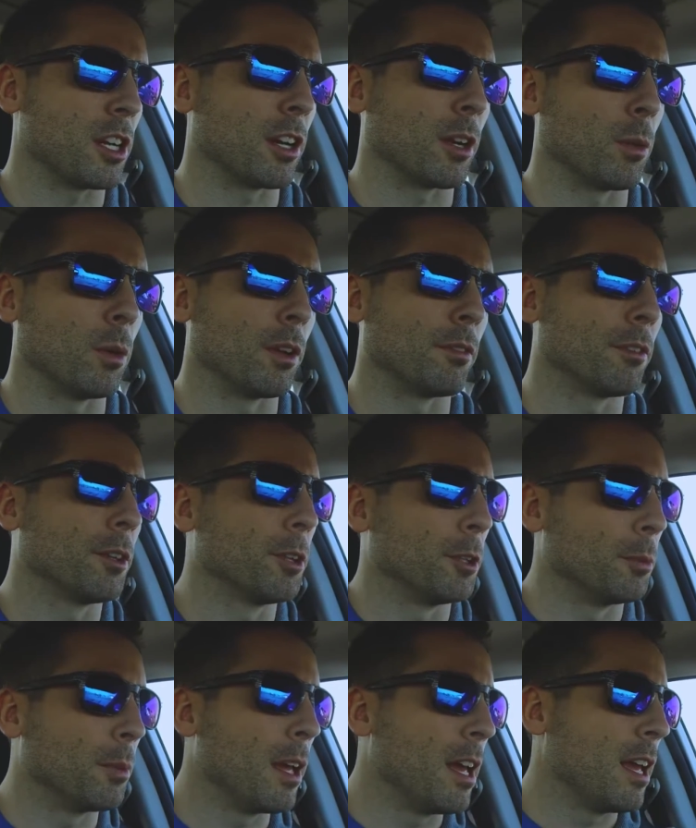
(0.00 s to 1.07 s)
sharing one
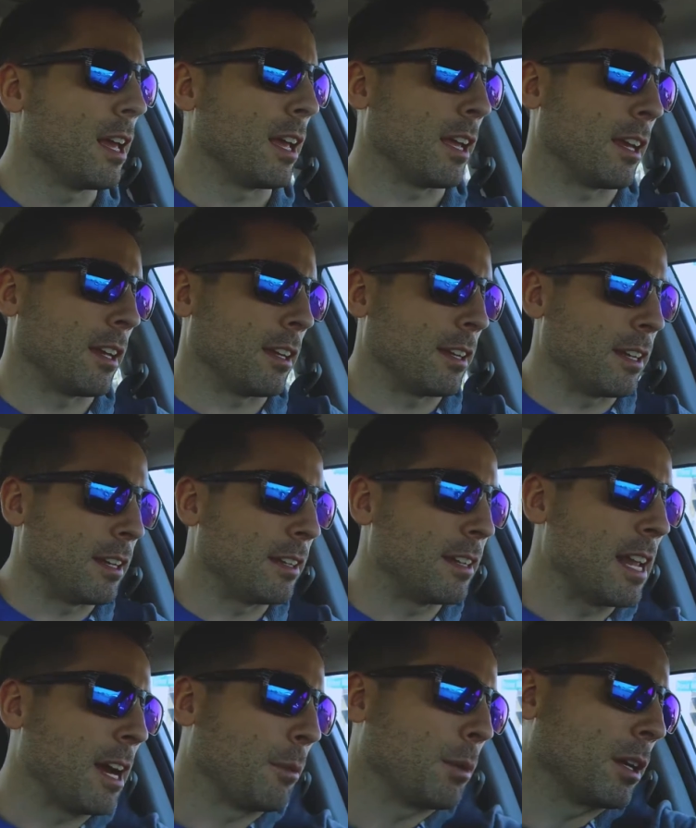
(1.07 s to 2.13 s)
room. And
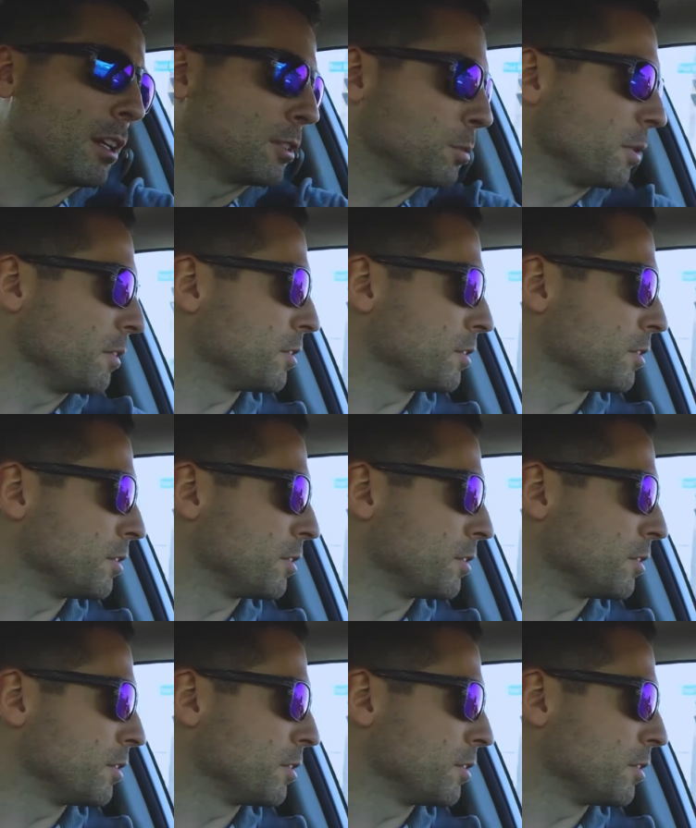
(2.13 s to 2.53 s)
now, because